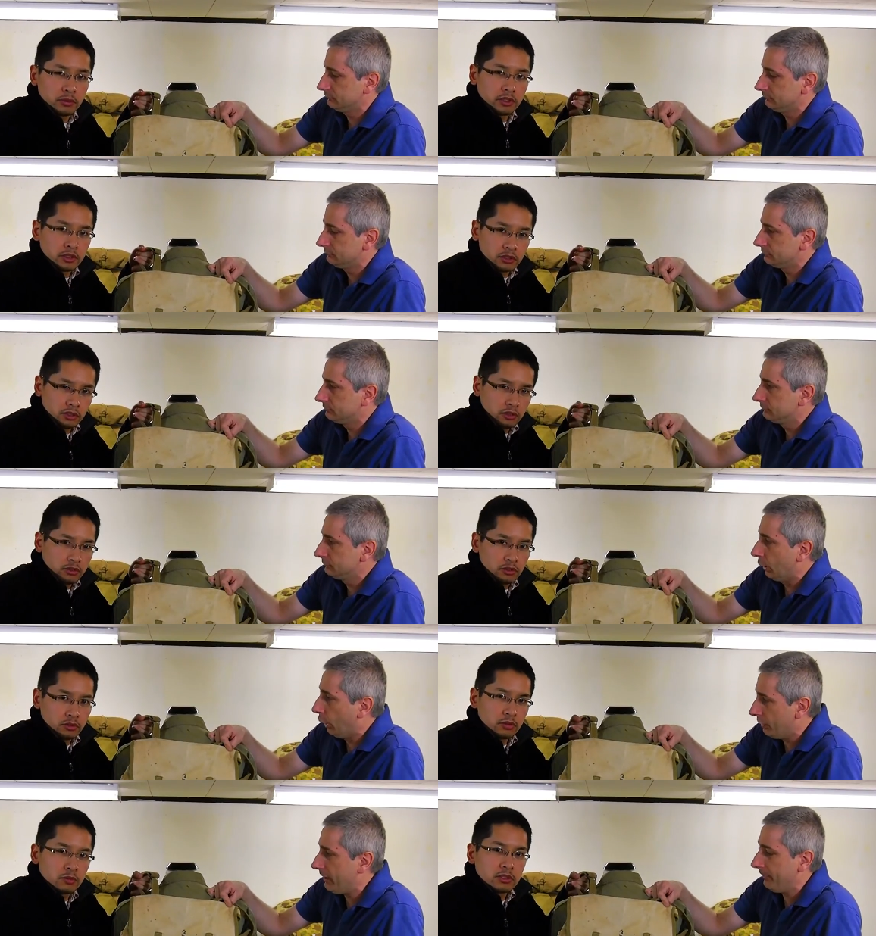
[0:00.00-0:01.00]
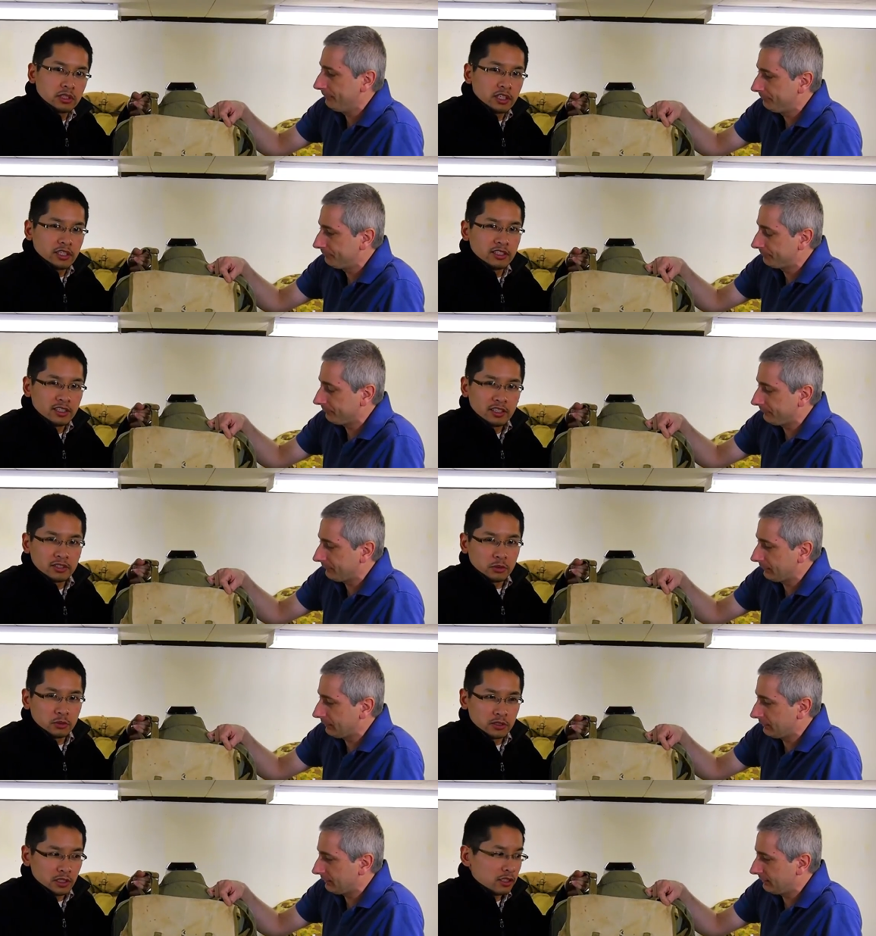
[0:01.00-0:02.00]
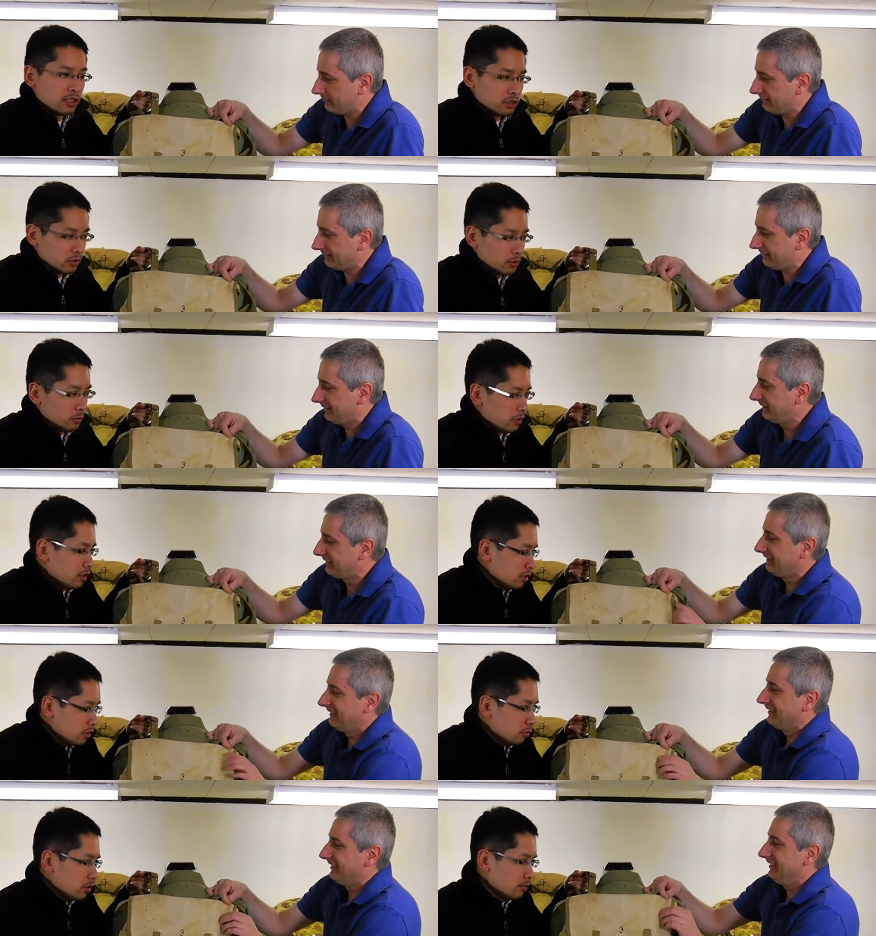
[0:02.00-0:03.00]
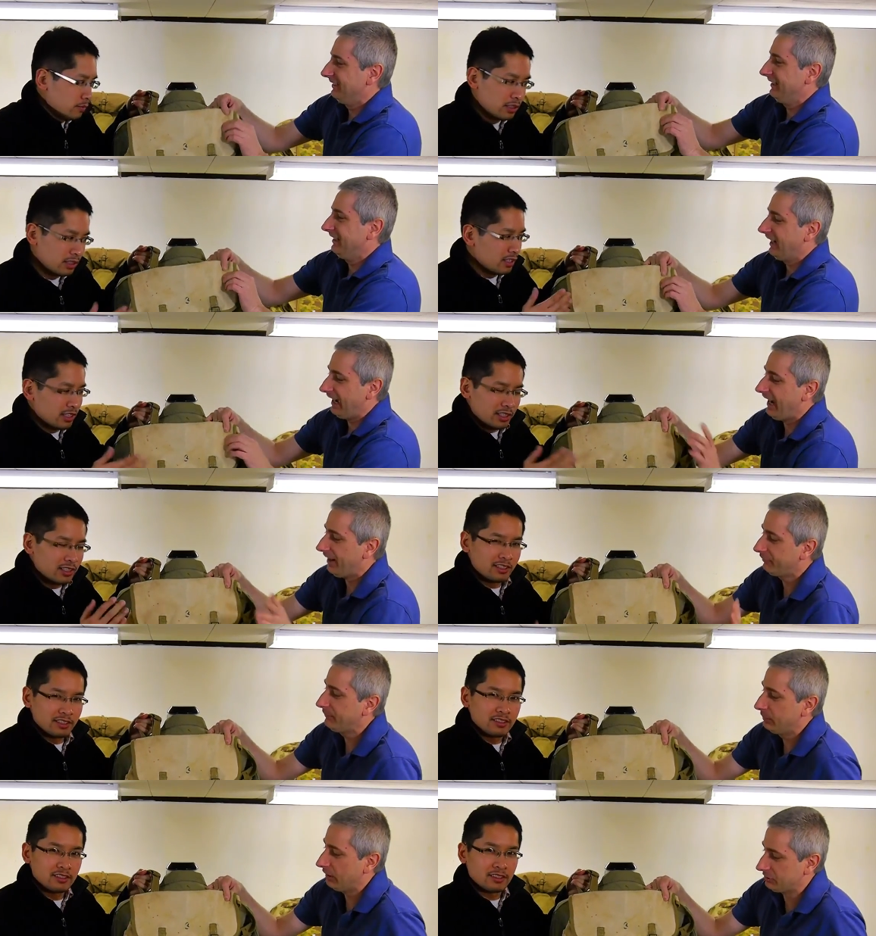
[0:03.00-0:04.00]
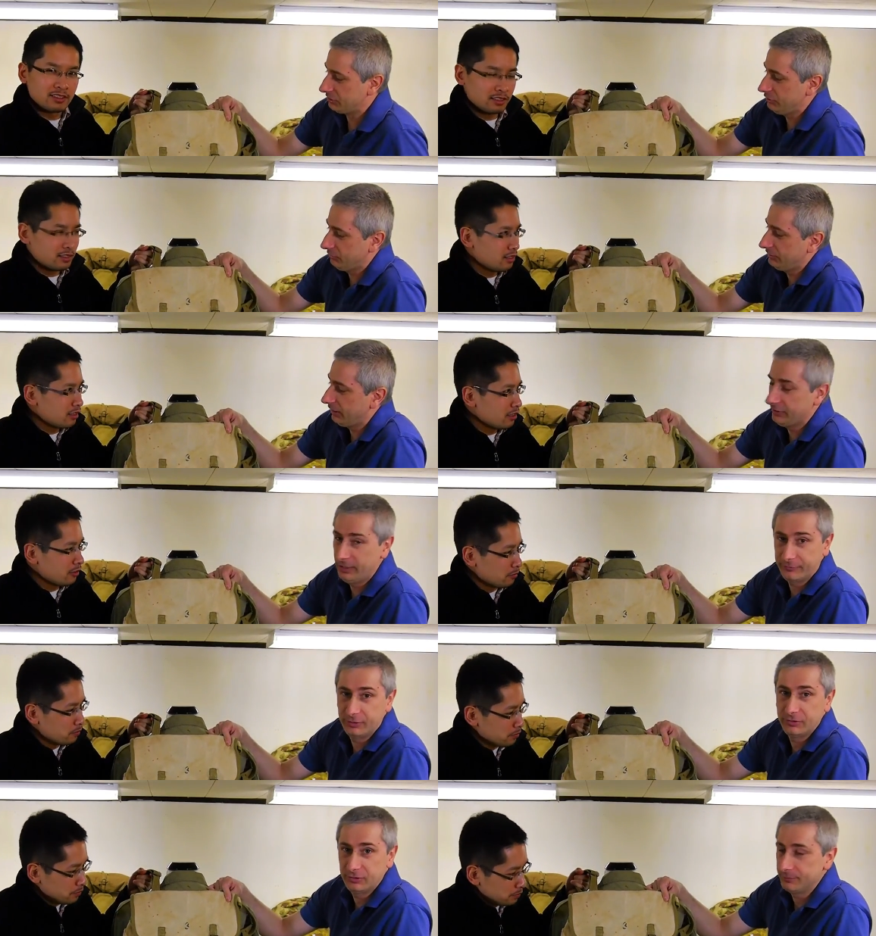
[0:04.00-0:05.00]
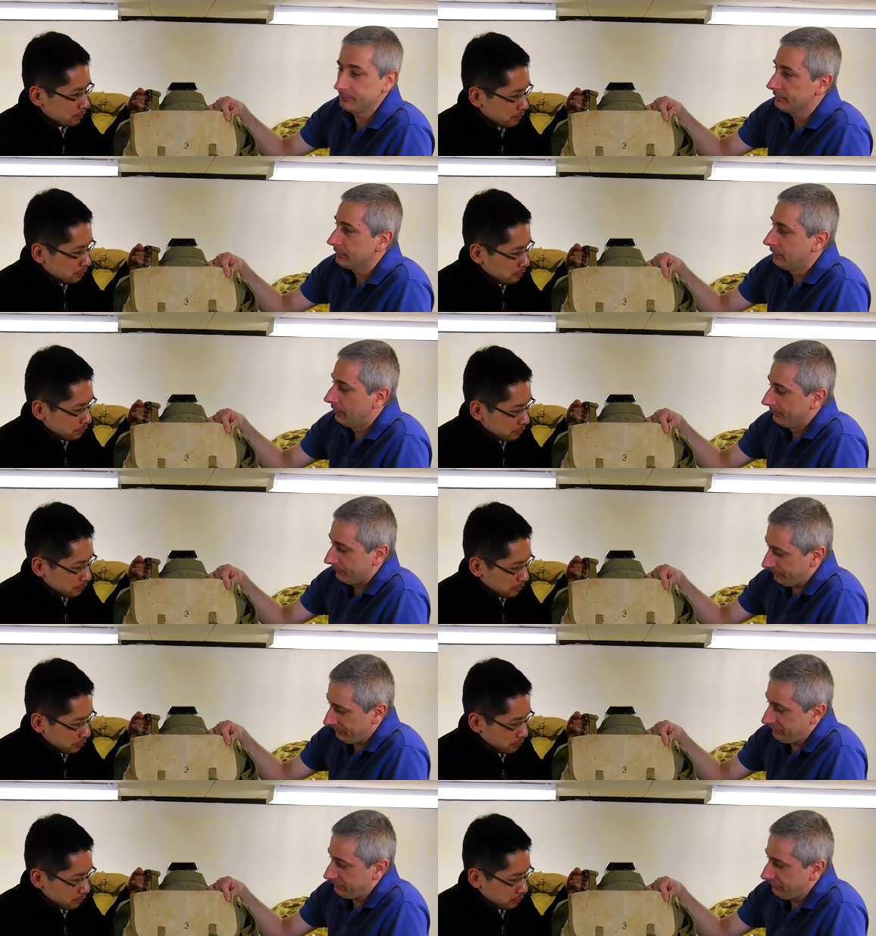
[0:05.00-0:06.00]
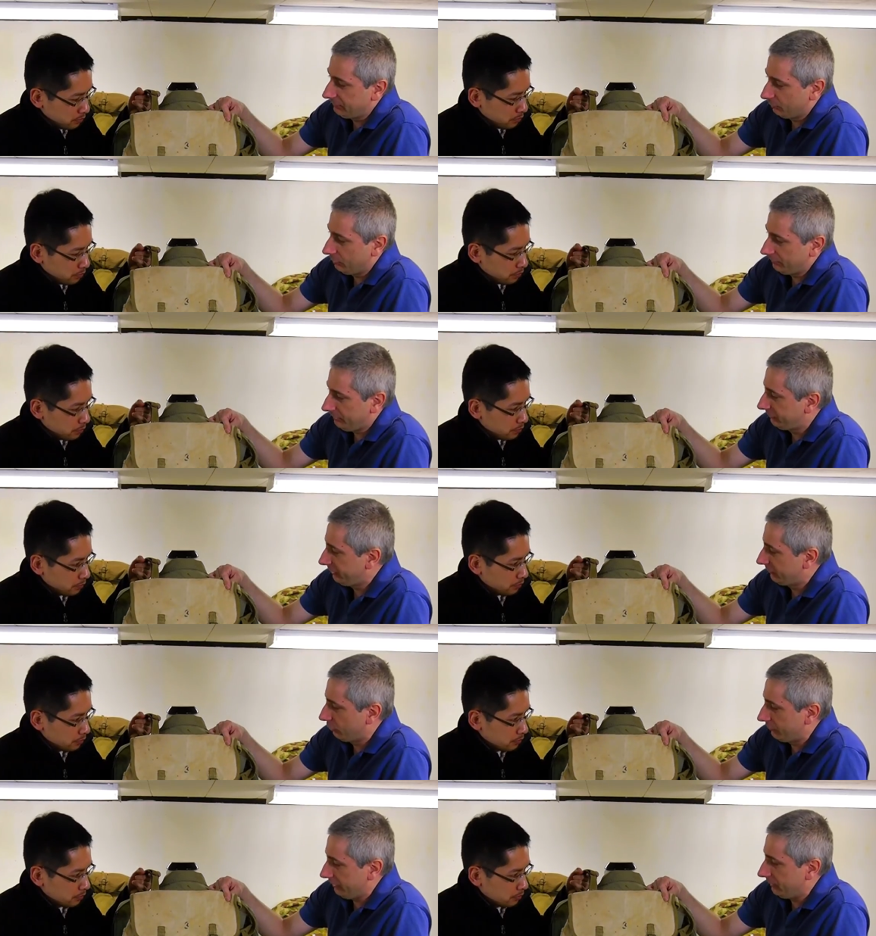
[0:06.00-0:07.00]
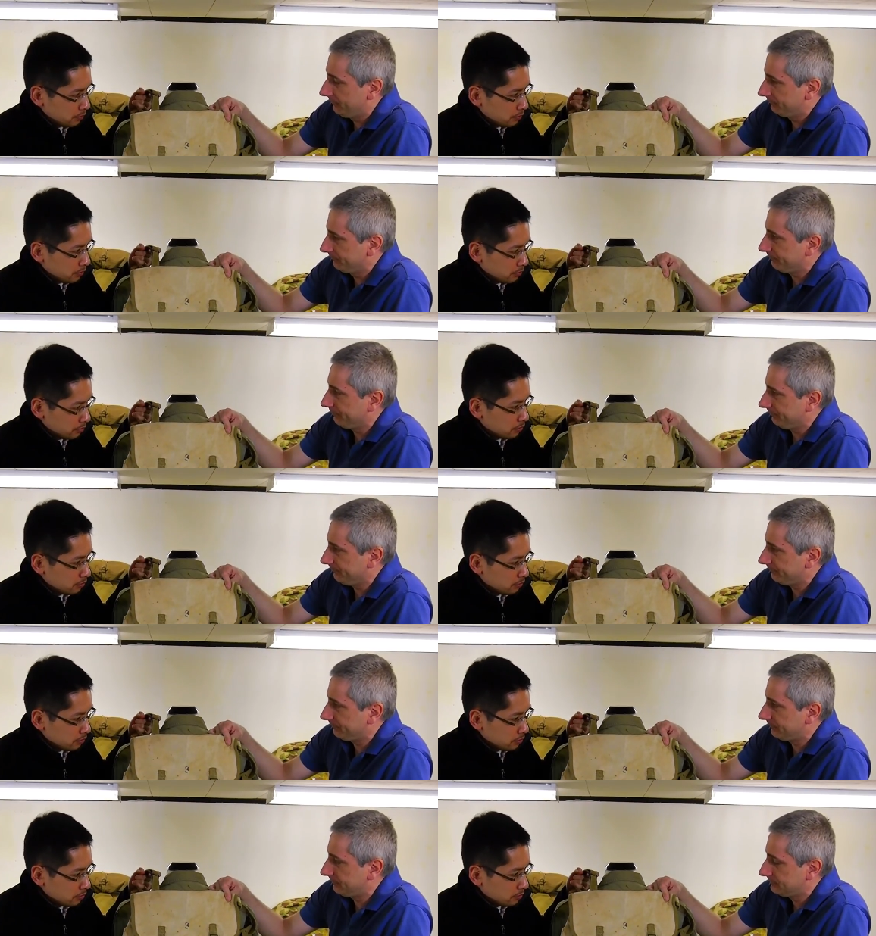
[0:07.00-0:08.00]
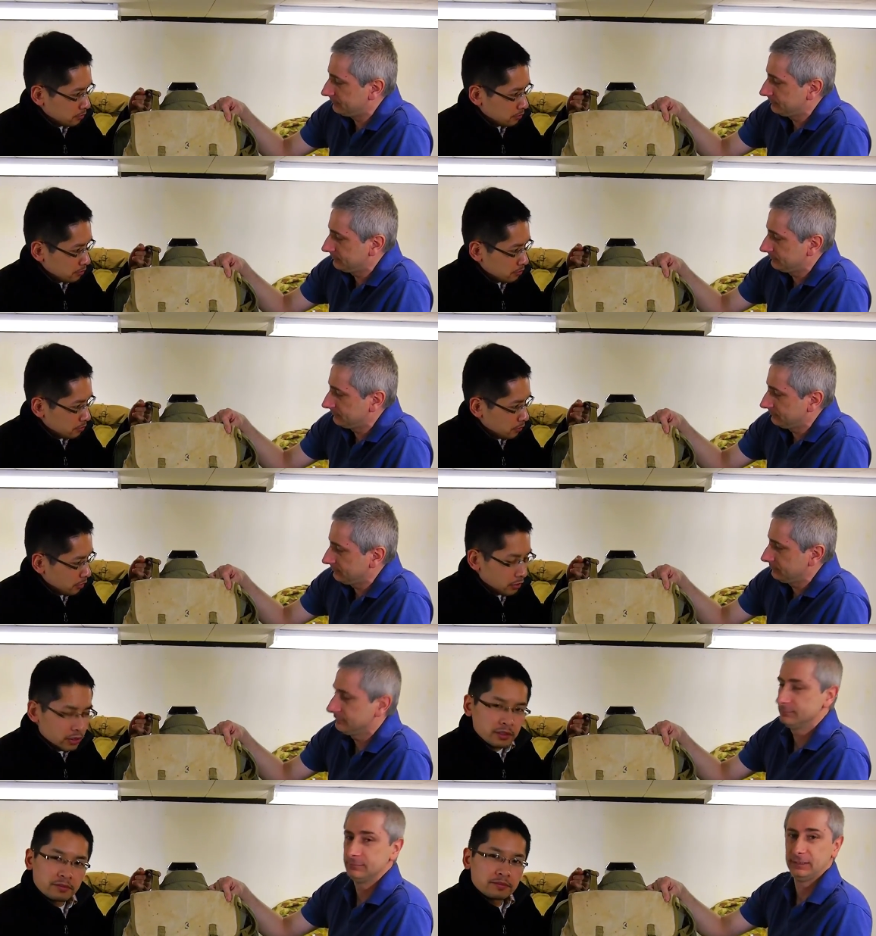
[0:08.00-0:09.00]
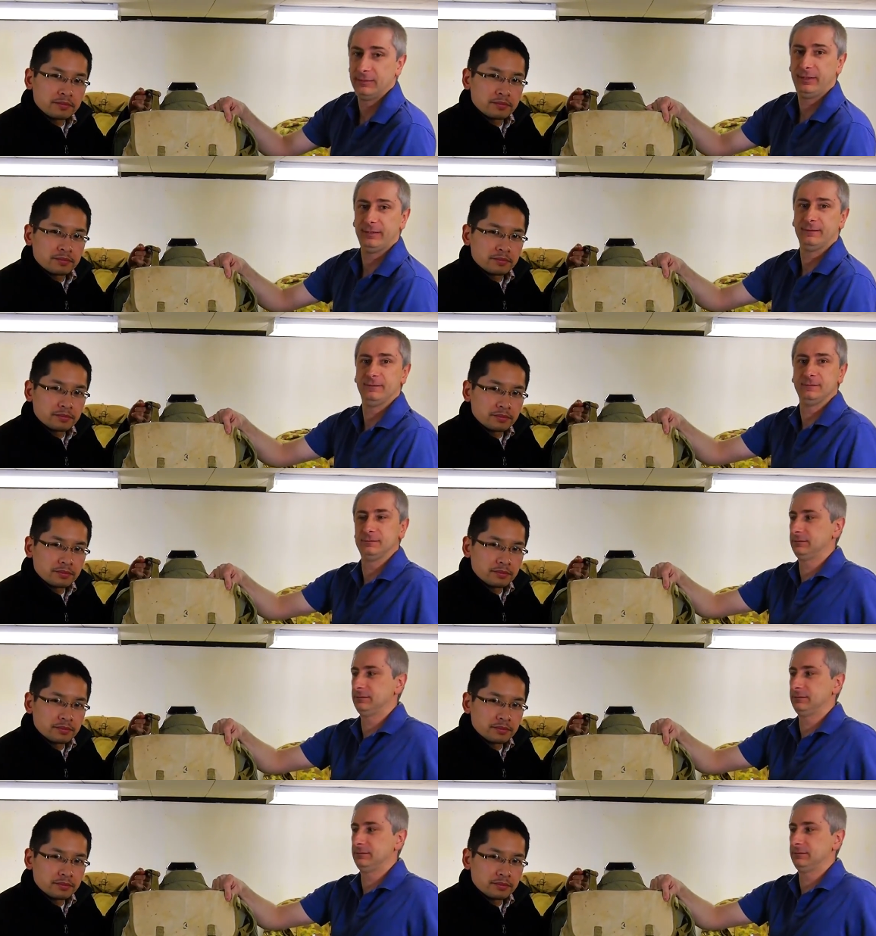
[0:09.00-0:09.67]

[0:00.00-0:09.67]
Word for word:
Speaker 1: reproduction. So
Speaker 2: don't say that's a reproduction. But I have reproduction. You can tell a difference. But these three are all real. All right.